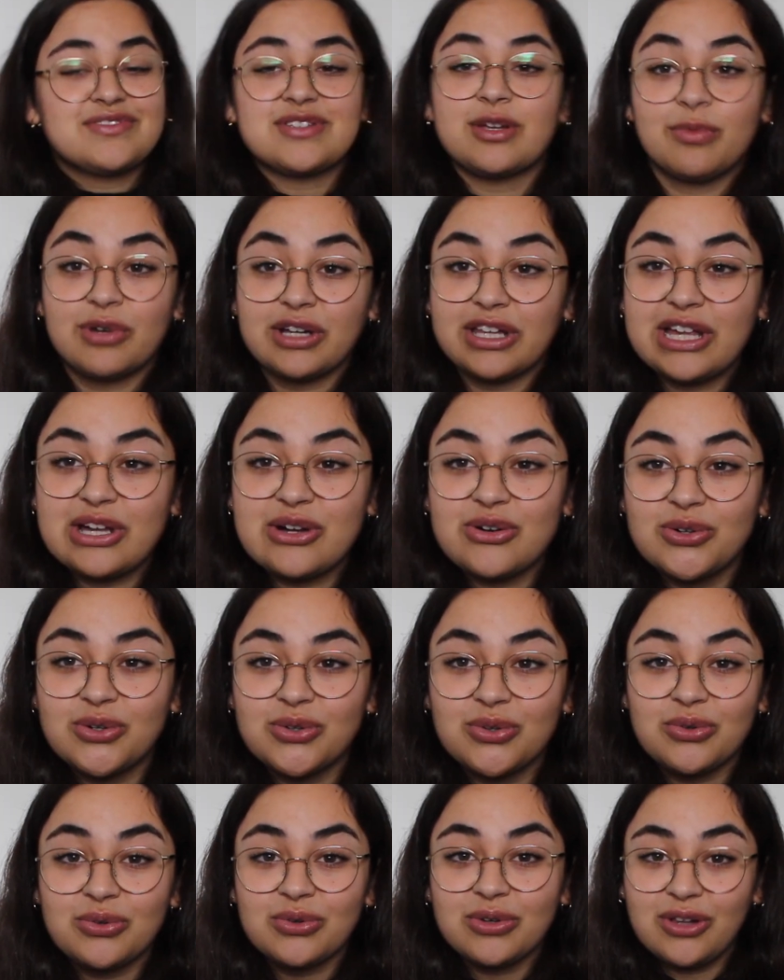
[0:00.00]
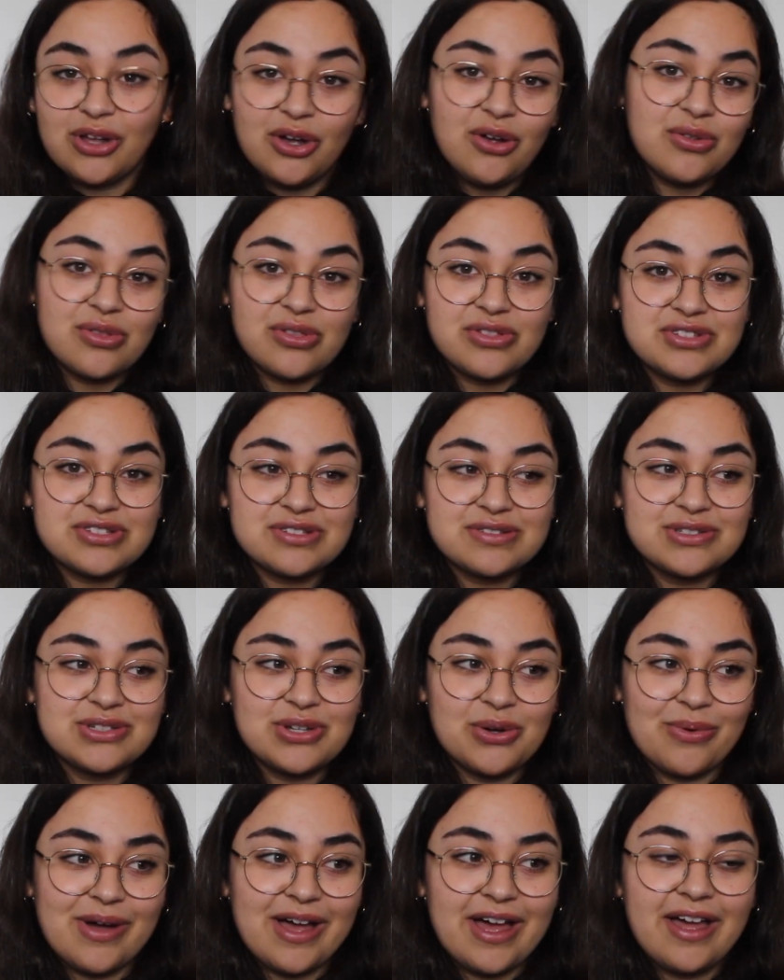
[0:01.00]
some really cool clothes
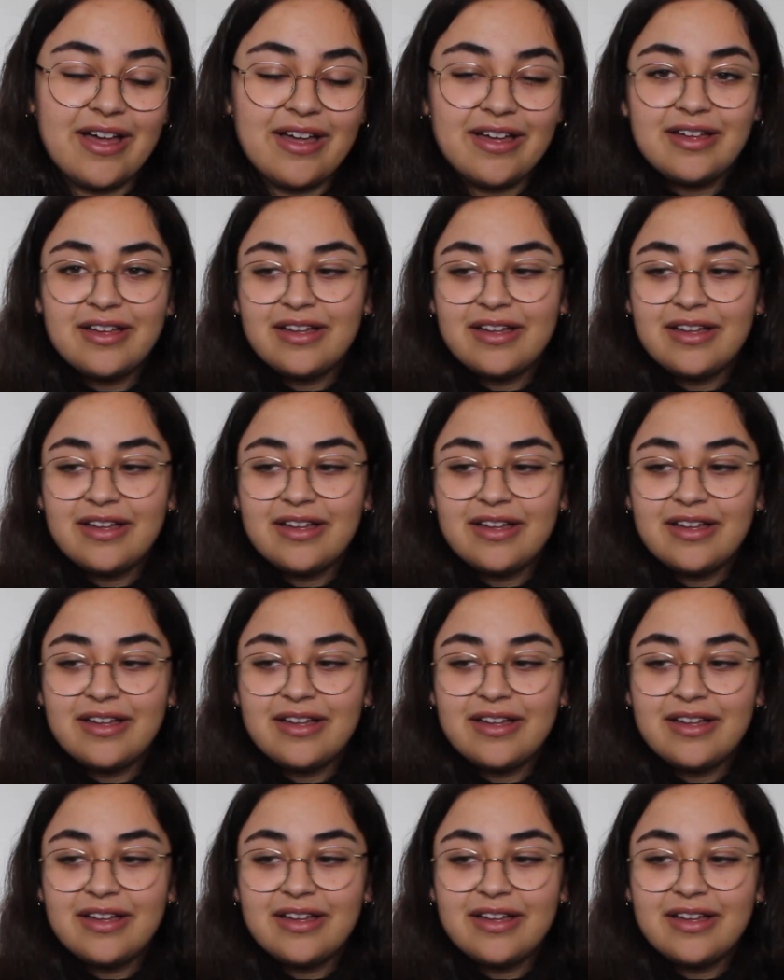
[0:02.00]
to wear.